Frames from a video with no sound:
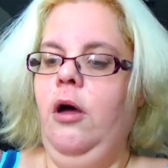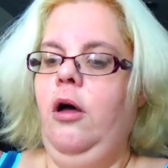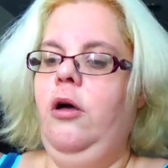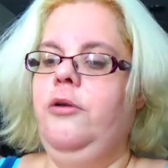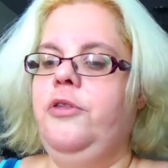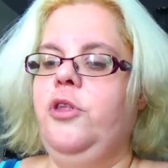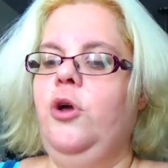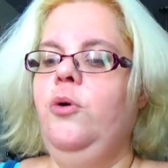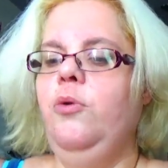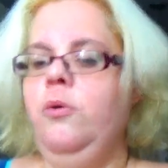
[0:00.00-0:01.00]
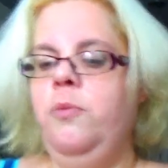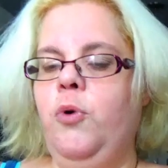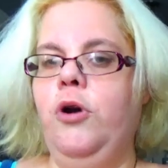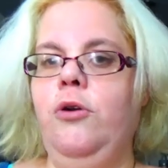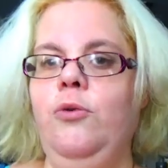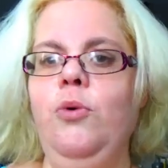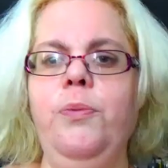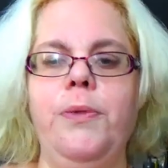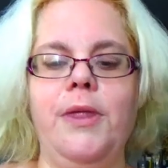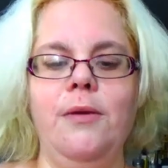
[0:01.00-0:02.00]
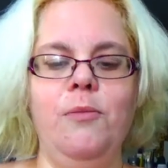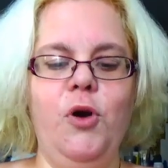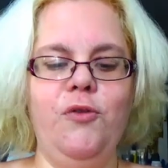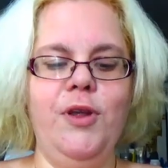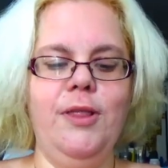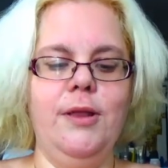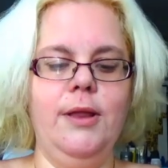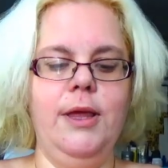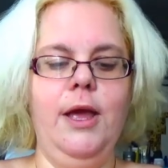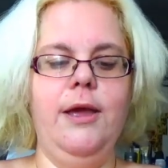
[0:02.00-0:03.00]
Also, more, whoops, more recently I